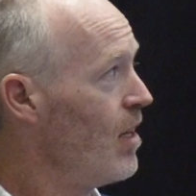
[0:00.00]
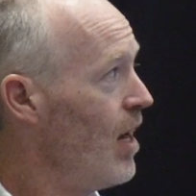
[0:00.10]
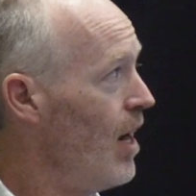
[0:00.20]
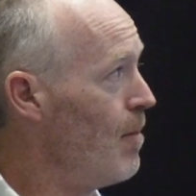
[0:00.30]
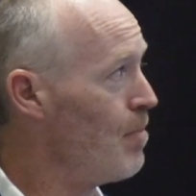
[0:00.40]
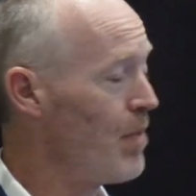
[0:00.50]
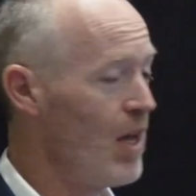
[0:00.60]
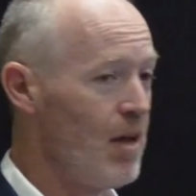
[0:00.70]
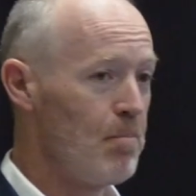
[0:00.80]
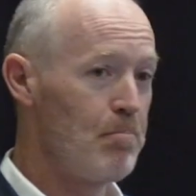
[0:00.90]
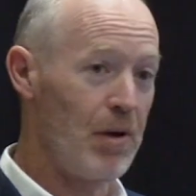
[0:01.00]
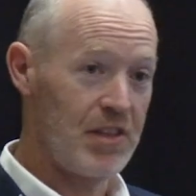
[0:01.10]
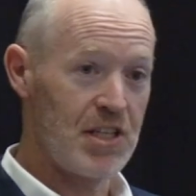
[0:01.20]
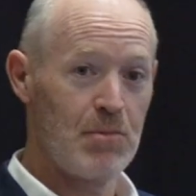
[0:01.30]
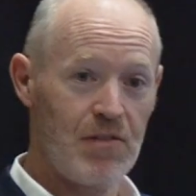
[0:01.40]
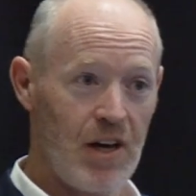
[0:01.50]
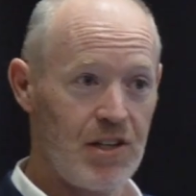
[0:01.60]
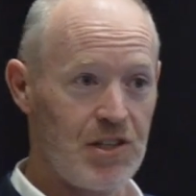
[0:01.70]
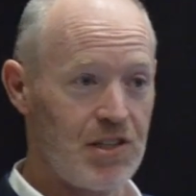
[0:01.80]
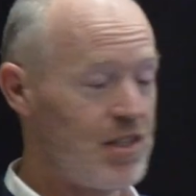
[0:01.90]
But there's some
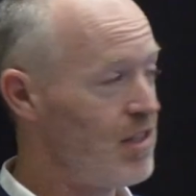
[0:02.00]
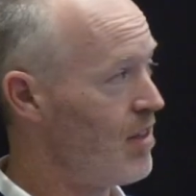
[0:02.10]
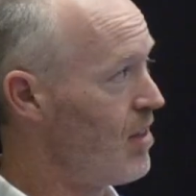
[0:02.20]
advantages.